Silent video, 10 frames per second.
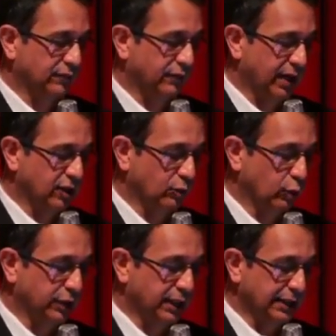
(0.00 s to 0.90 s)
find out
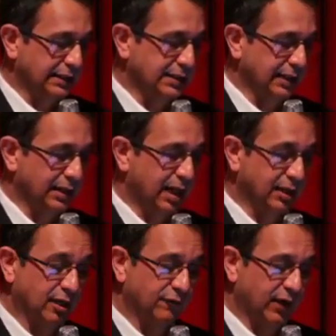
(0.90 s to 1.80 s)
what they're eating,
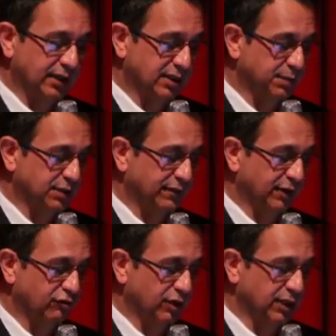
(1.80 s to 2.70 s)
identify their
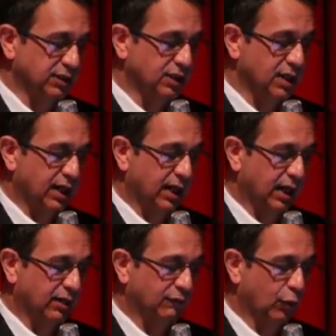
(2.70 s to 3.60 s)
specific triggers,
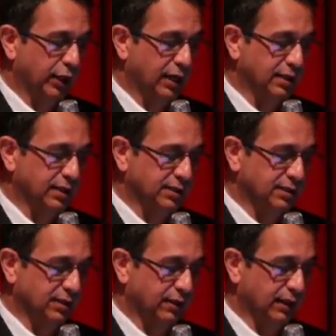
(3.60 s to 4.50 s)
and avoid
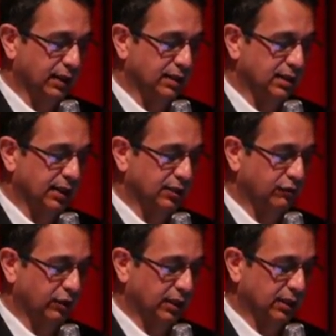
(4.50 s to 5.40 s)
unnecessary
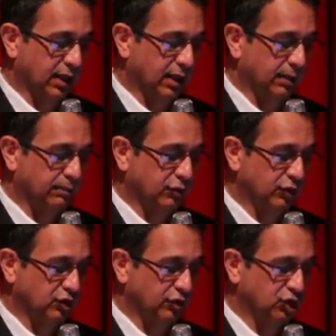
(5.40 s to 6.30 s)
dietary
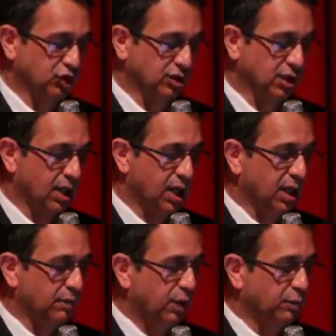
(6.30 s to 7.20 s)
restrictions.
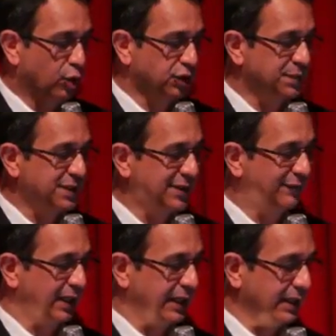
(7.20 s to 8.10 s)
But more
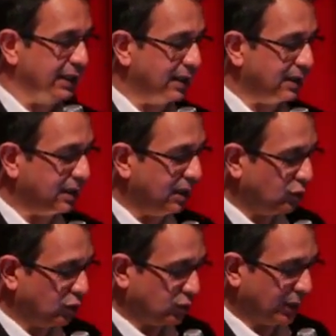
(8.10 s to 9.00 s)
specifically, in
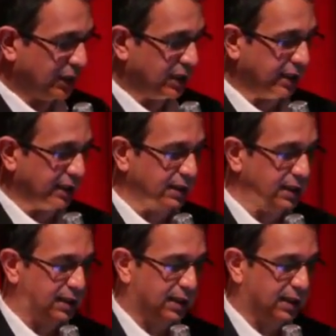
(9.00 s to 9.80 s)
those with early